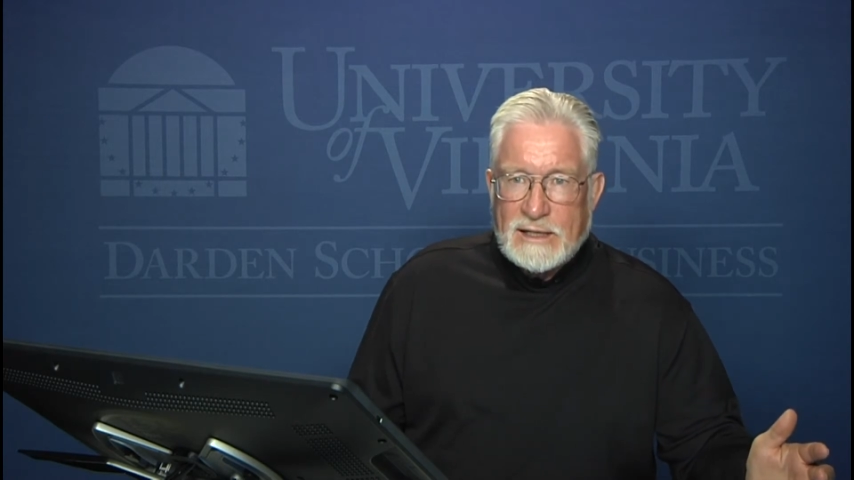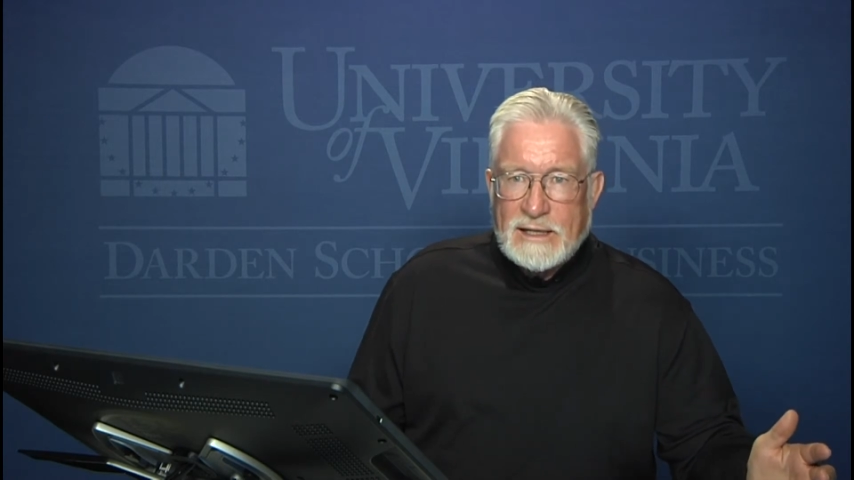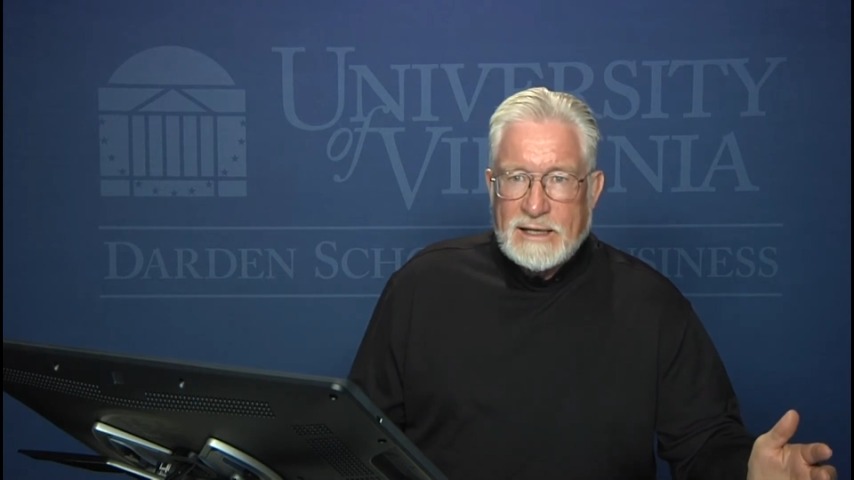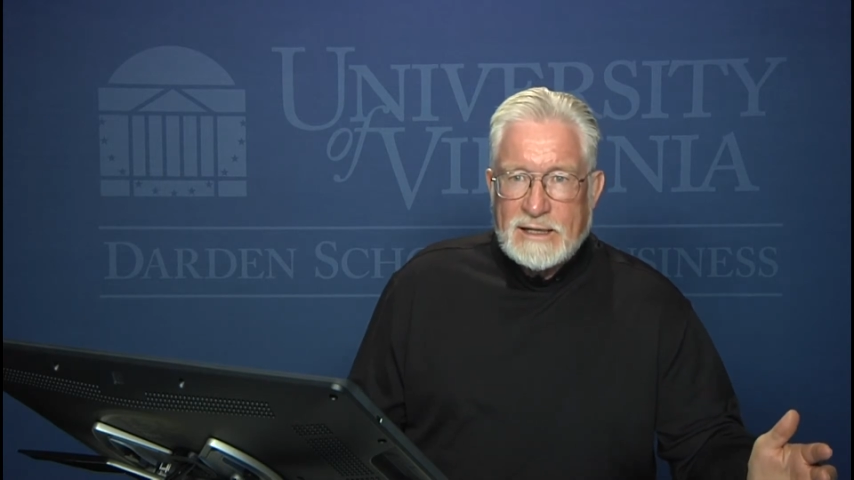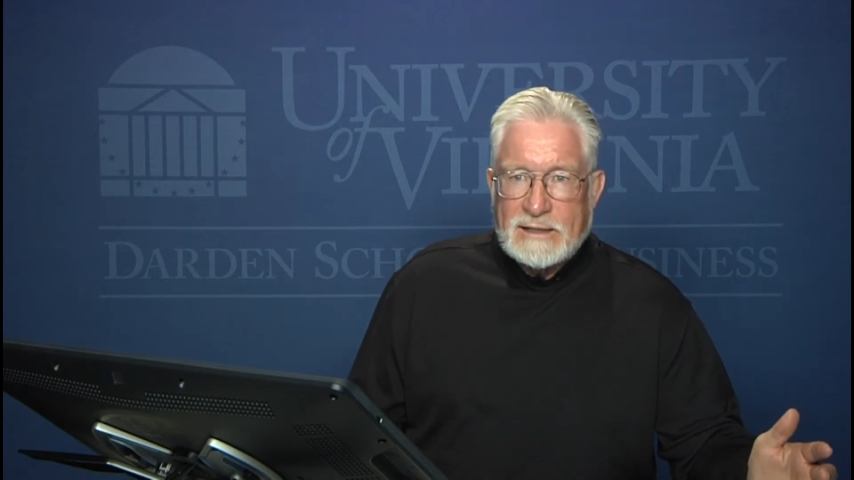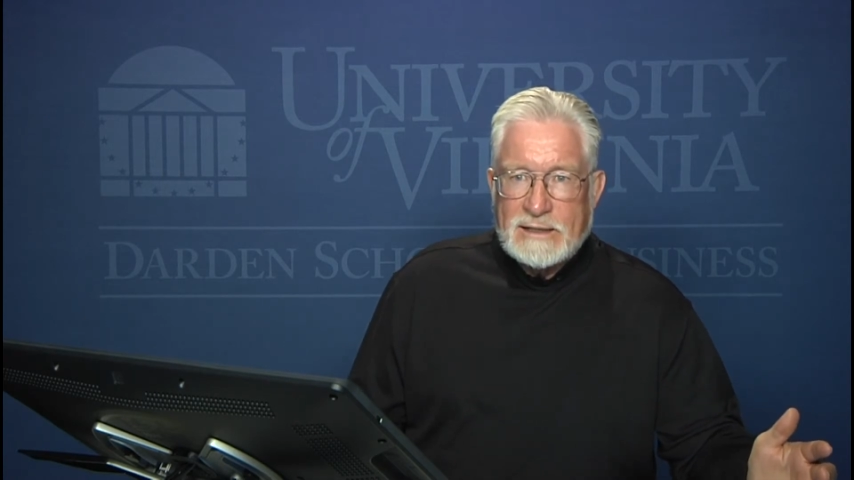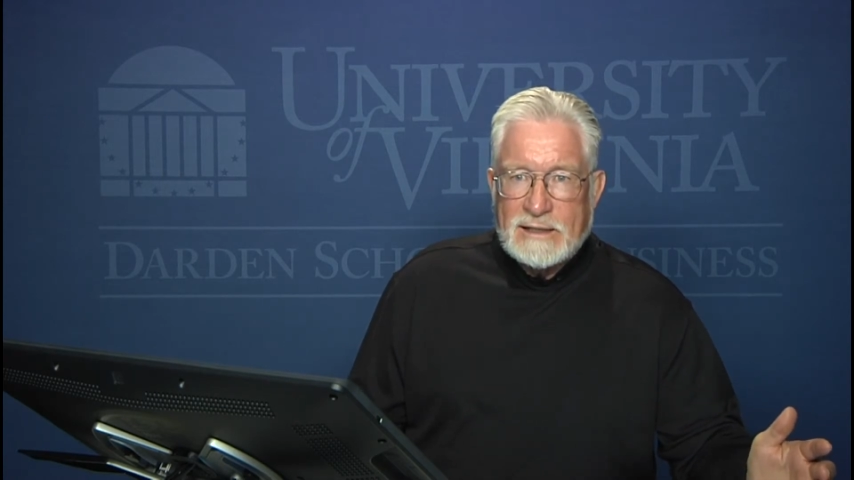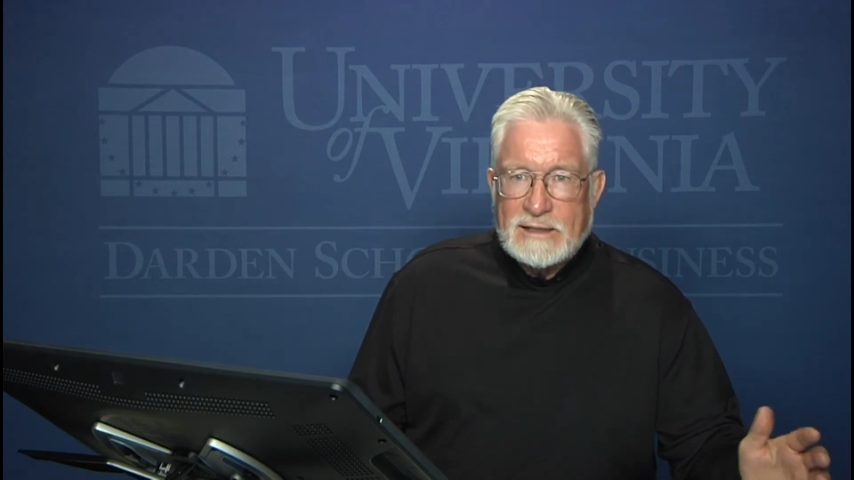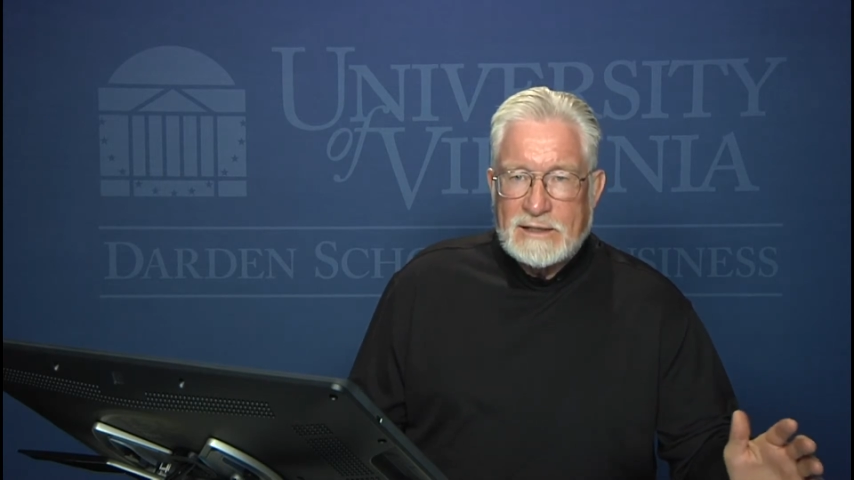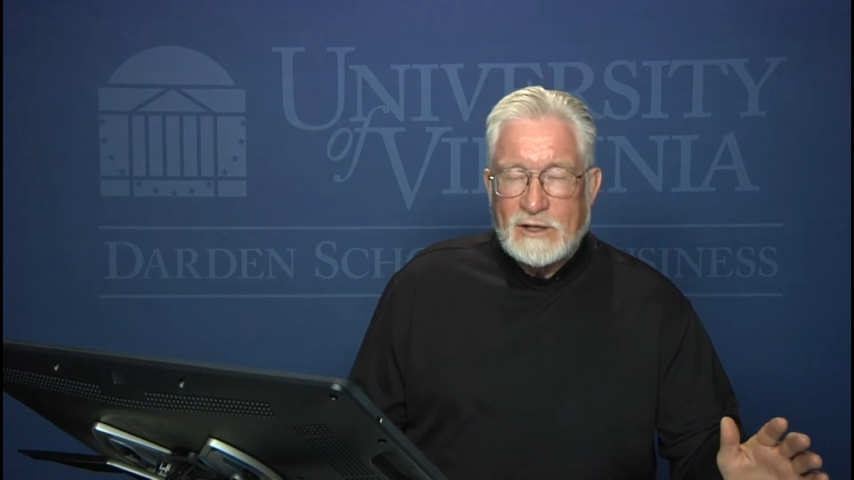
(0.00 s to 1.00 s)
And
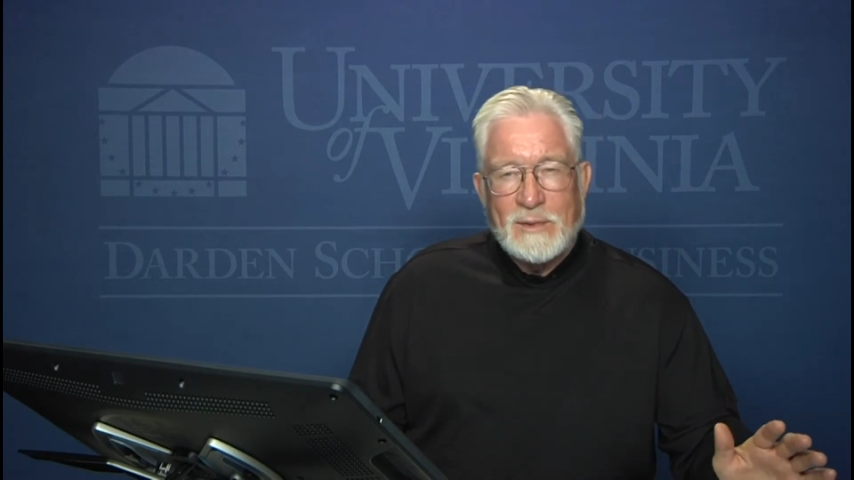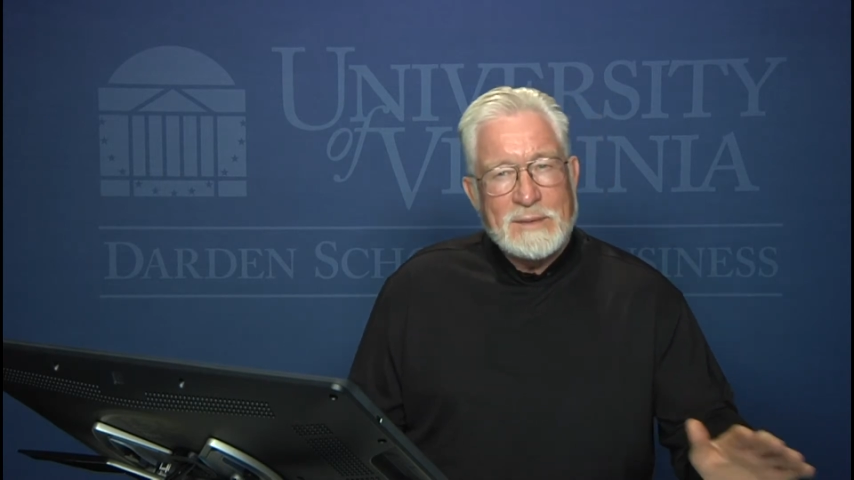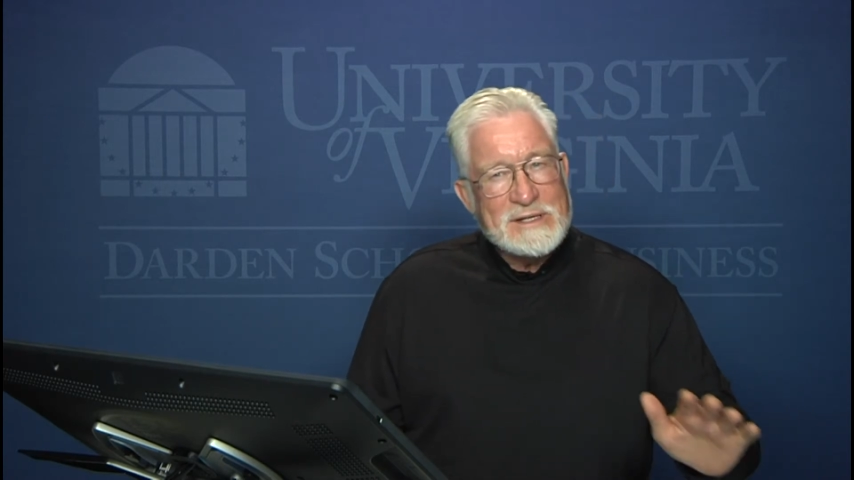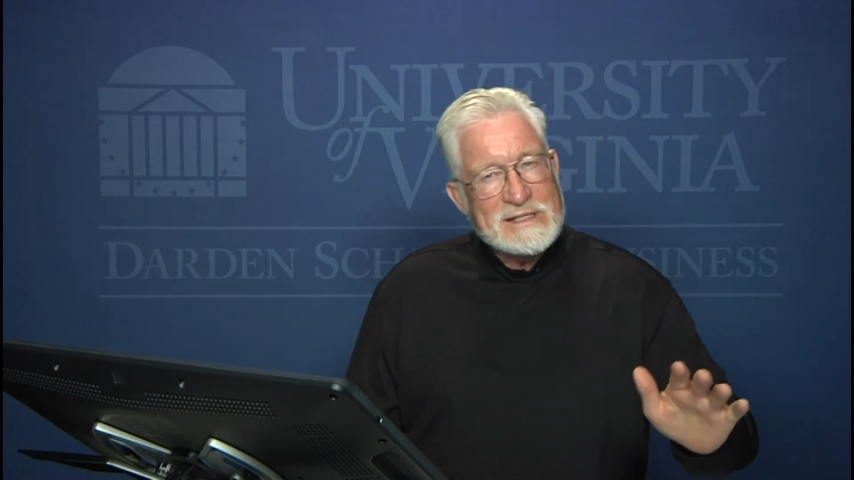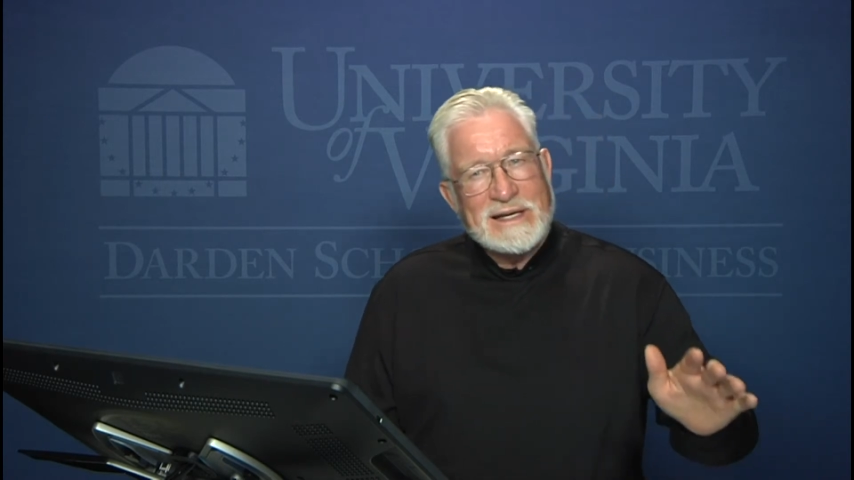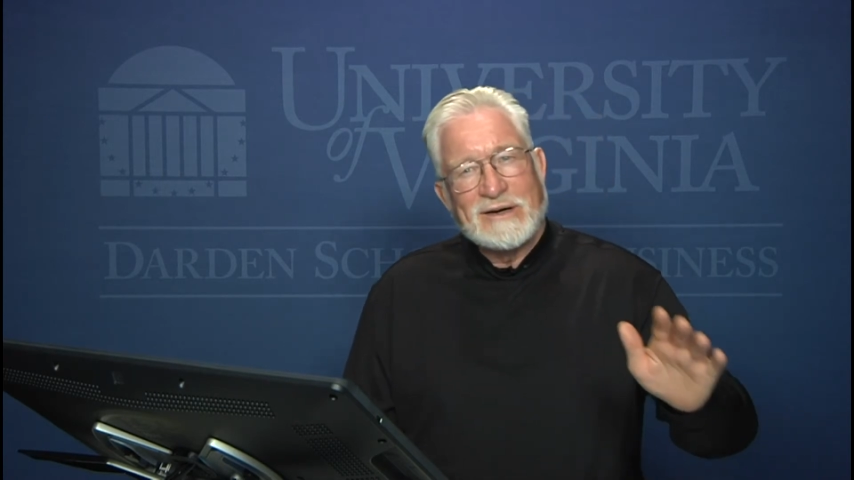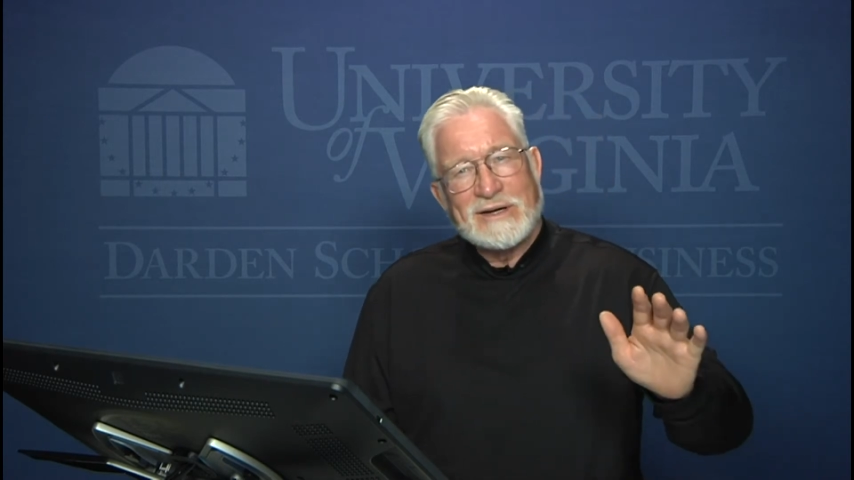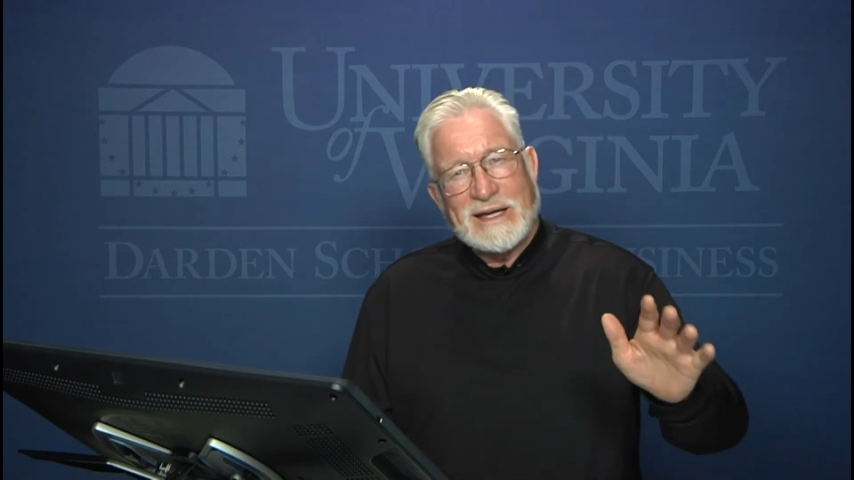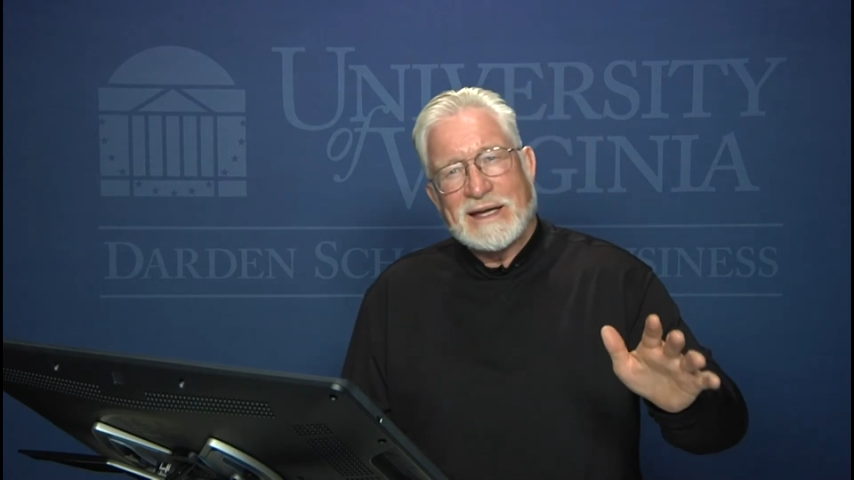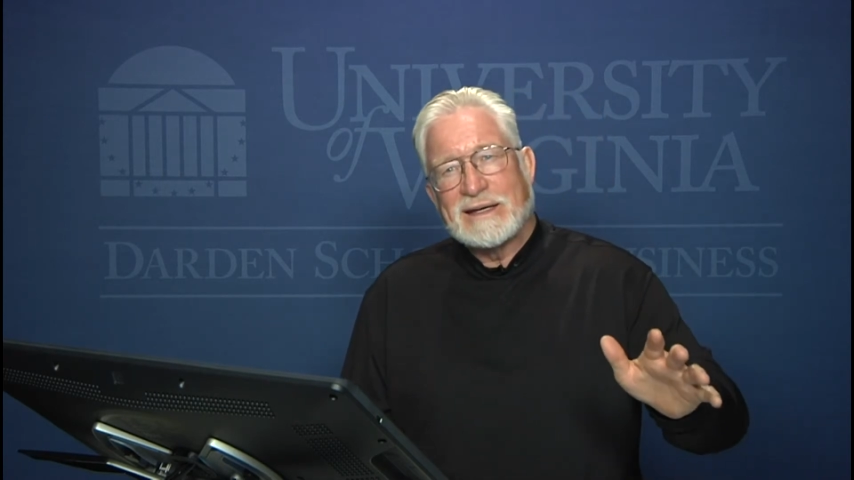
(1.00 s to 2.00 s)
uh, you might be saying,
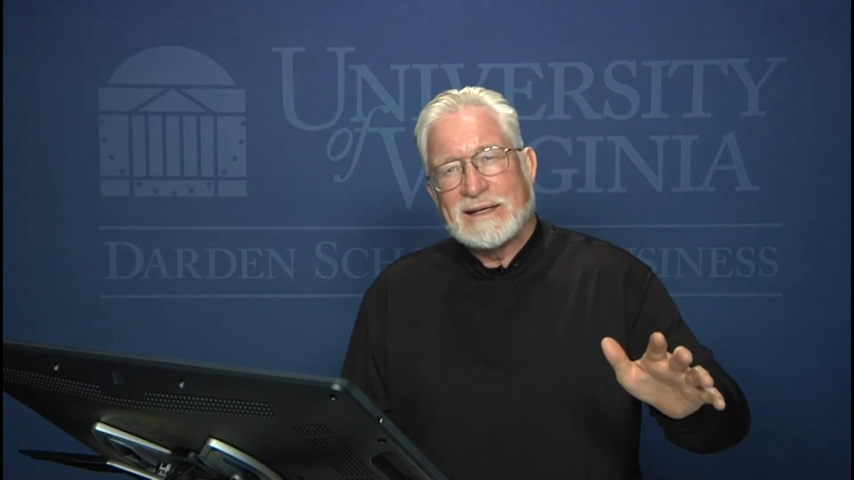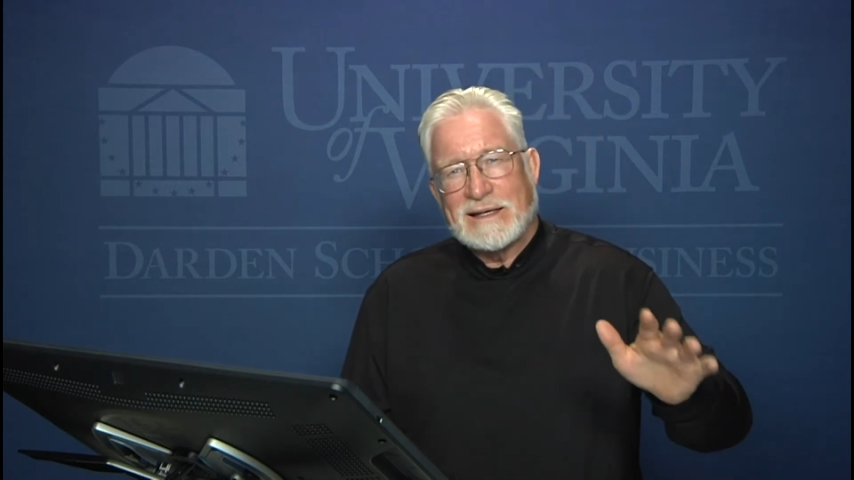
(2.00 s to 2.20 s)
okay,